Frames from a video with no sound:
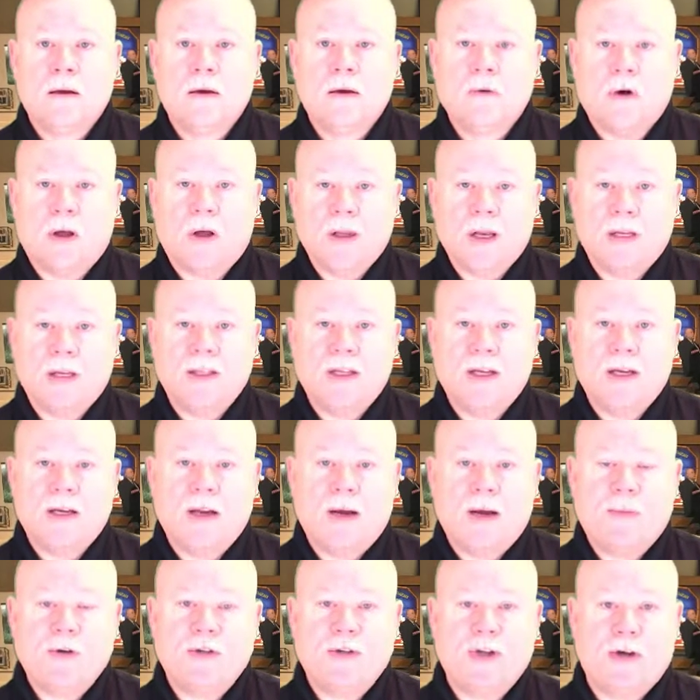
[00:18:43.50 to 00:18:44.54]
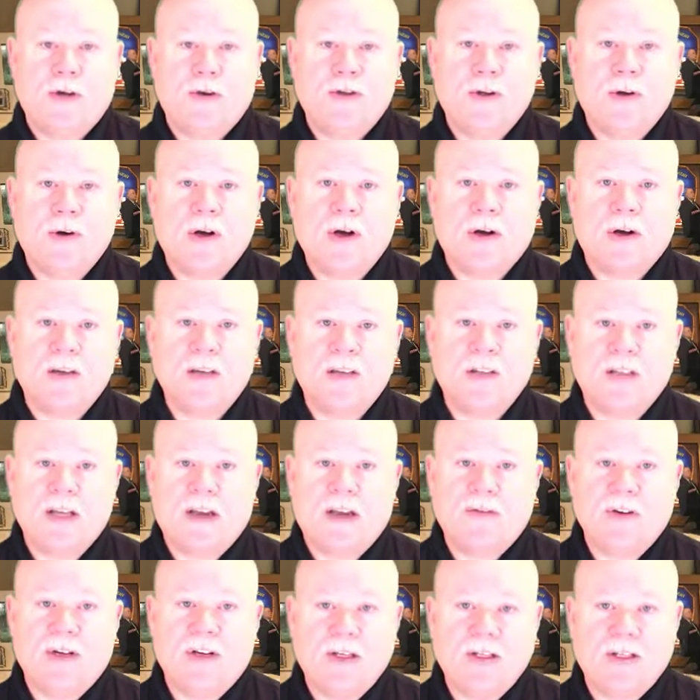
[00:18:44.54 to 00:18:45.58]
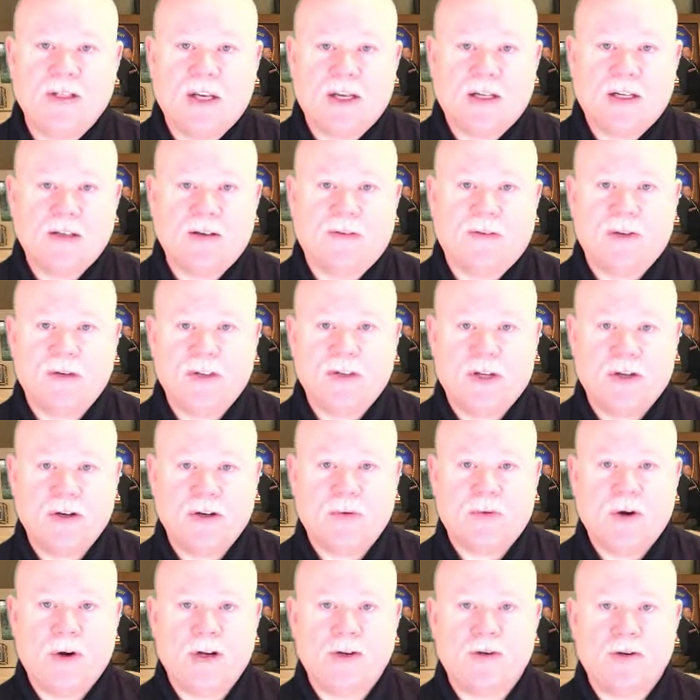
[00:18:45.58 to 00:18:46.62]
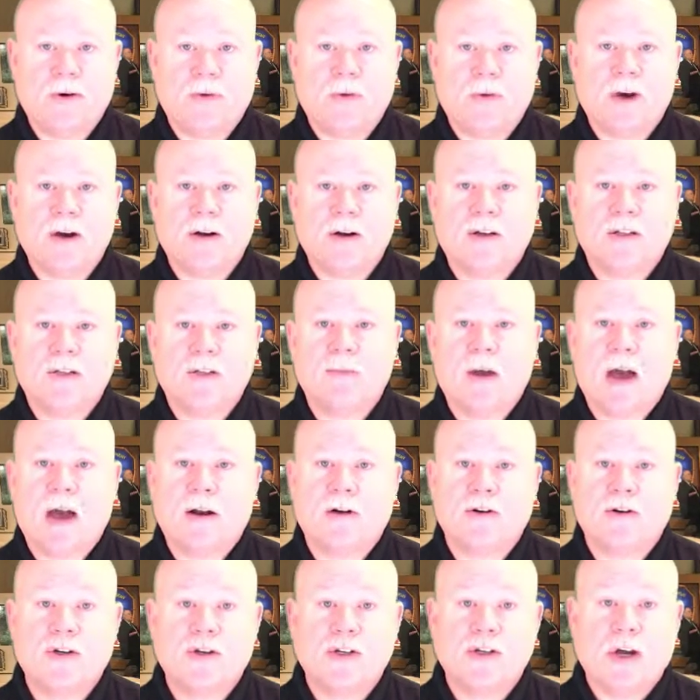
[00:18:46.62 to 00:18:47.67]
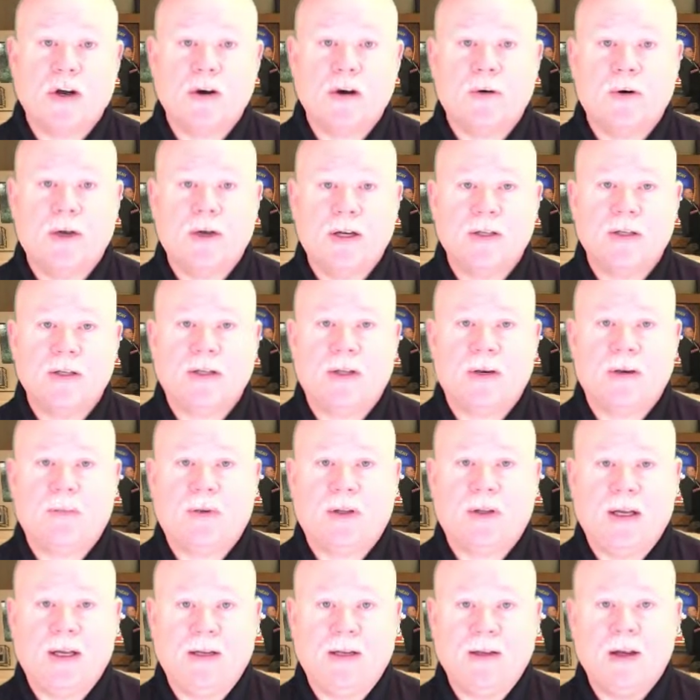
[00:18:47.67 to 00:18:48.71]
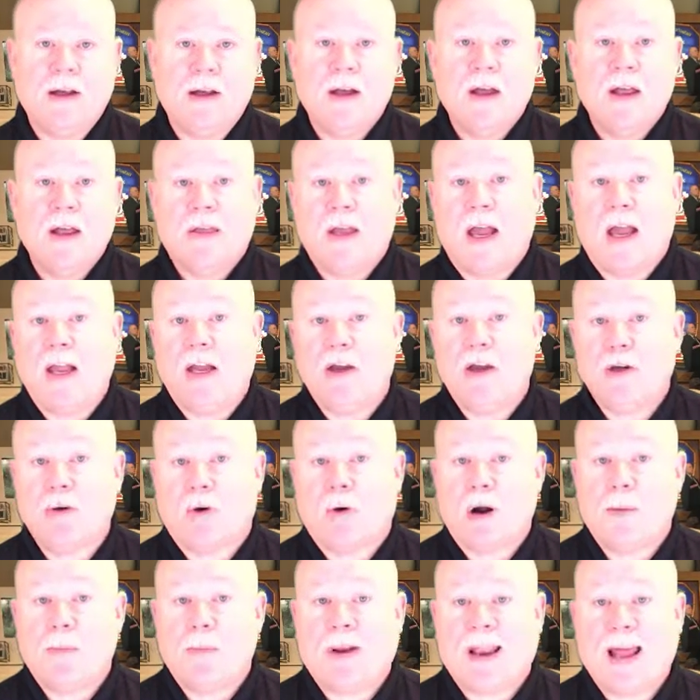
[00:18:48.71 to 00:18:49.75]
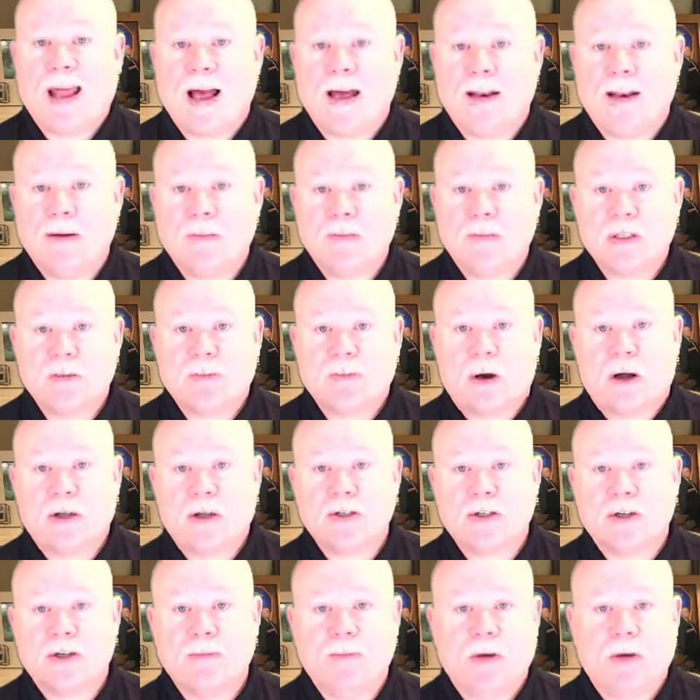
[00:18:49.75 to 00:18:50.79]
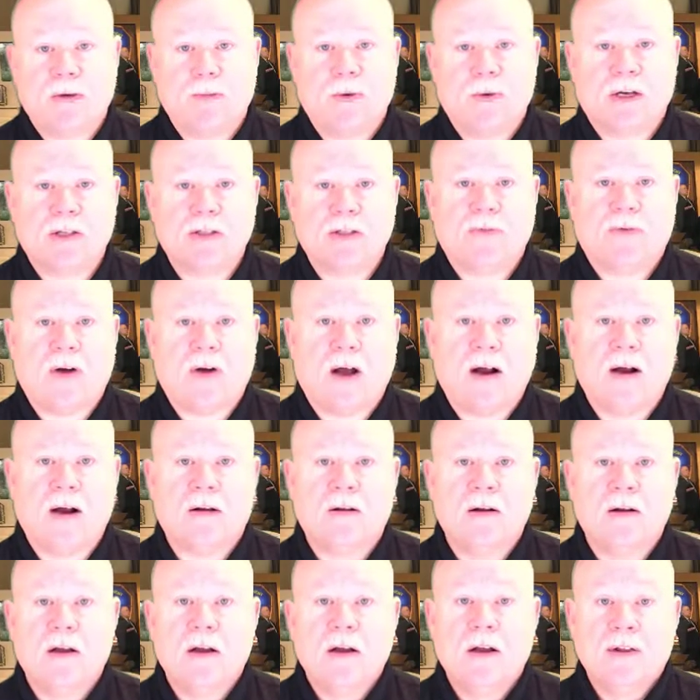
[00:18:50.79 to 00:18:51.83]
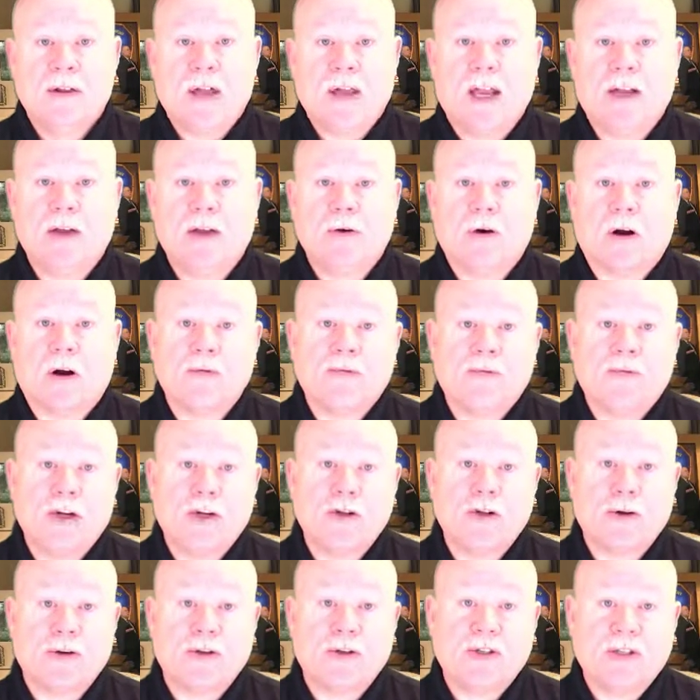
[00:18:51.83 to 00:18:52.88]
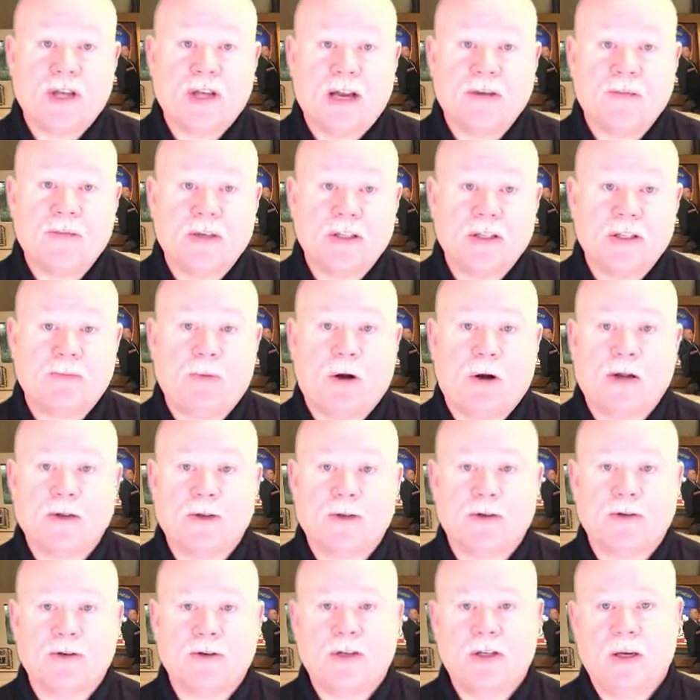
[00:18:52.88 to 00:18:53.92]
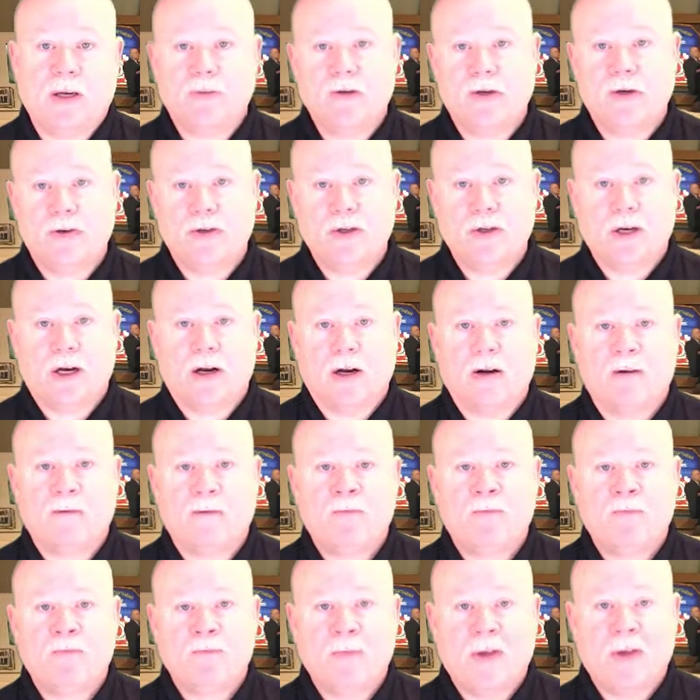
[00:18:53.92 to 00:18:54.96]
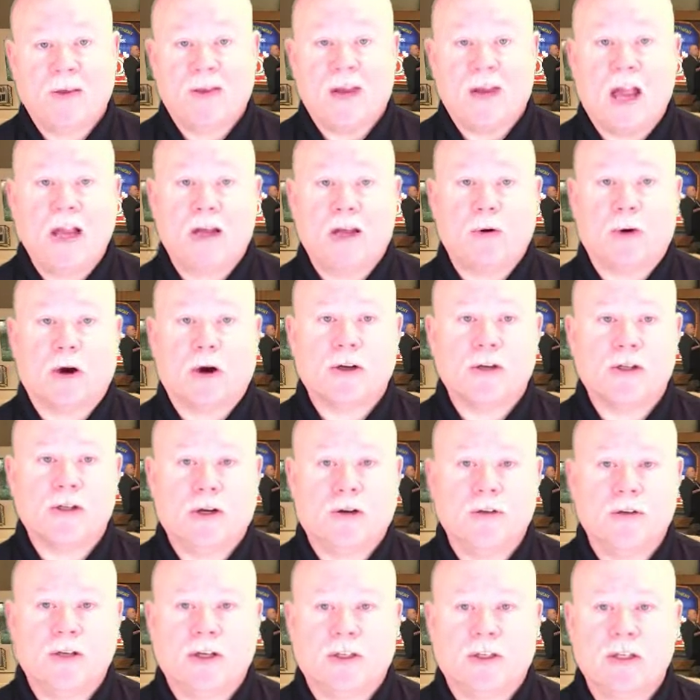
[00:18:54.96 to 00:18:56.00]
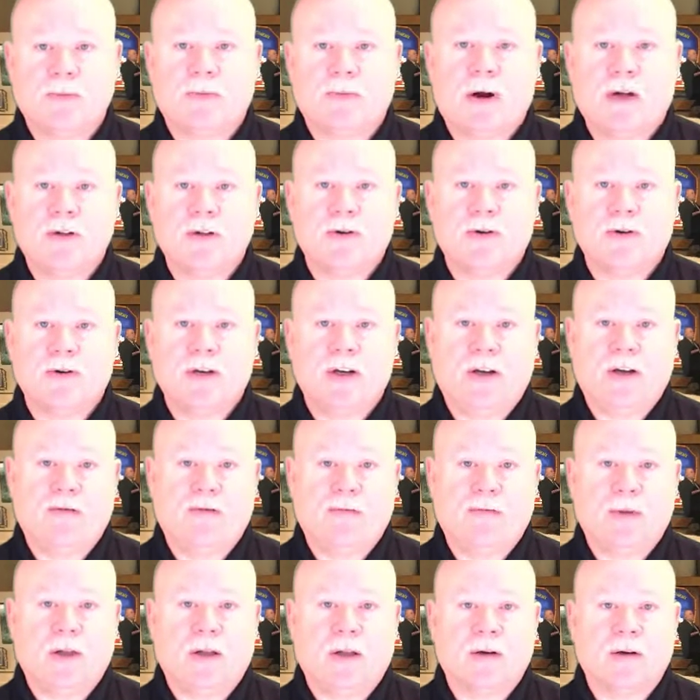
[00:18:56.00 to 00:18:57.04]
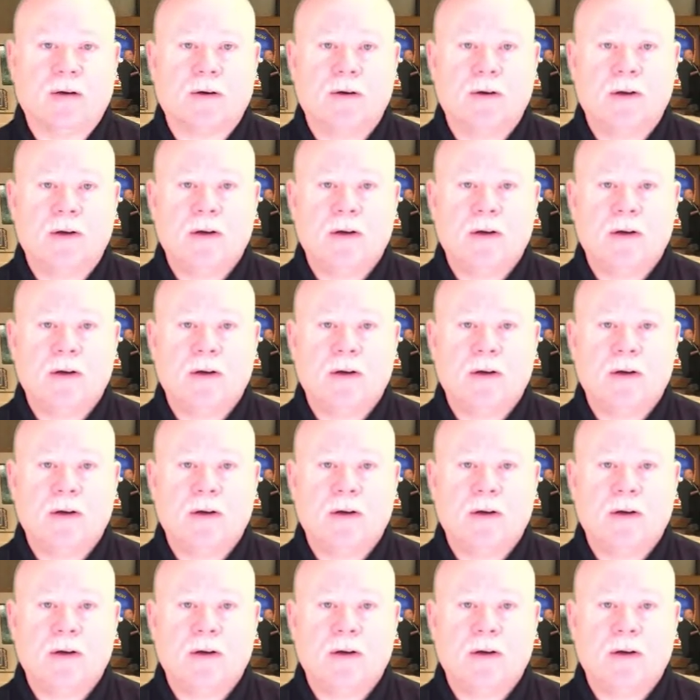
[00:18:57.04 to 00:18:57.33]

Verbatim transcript: Well, that's it. Episode 276 of the Situational Awareness Matters show is complete. Thank you to our platinum sponsor, Midwest Fire. Thank you to our feature segment sponsor, Sims-U-Share. And thank you to our associate sponsor, Chief Miller.